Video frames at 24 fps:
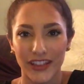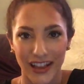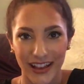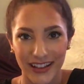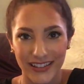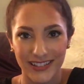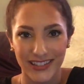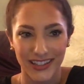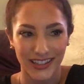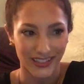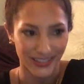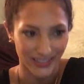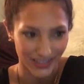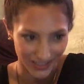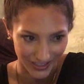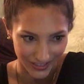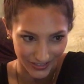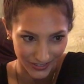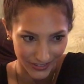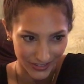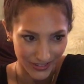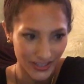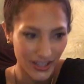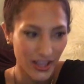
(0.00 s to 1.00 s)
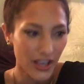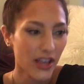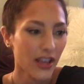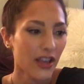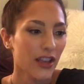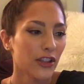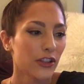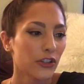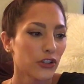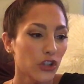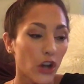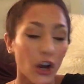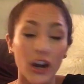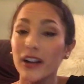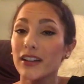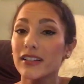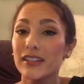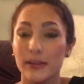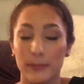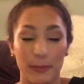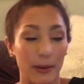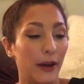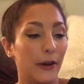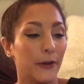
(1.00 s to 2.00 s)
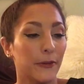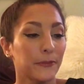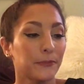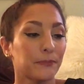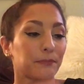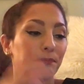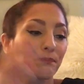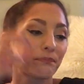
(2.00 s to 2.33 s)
Asking Skills, talks about